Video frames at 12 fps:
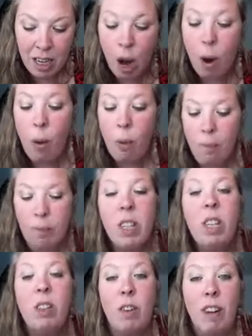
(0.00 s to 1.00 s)
Oh,
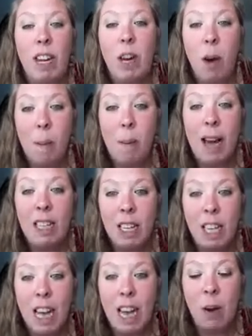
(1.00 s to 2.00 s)
sorry, going back
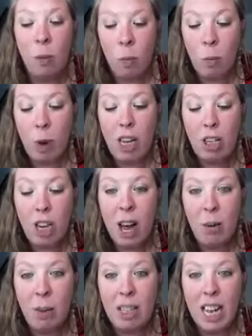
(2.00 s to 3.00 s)
to which
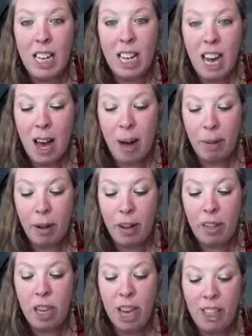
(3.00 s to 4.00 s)
shark was it in the
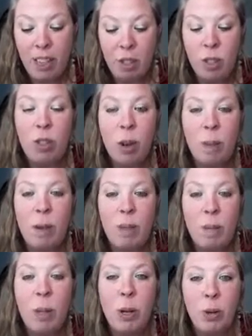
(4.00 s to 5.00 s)
harbour? Jax has just told me it was
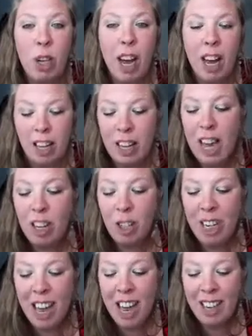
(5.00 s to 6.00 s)
a blue shark. Thanks,
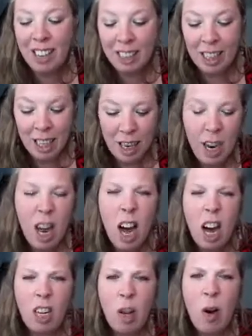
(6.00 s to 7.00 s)
Jax.
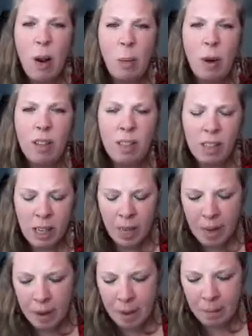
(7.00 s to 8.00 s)
I thought it was.
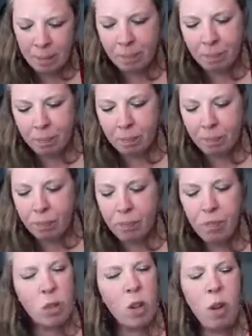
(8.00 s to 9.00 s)

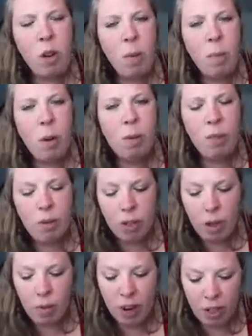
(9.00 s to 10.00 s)
I can't remember if it was
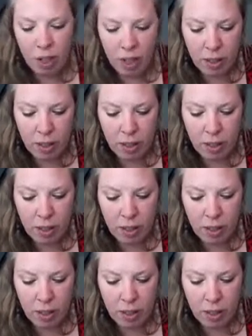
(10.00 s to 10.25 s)
a thresher.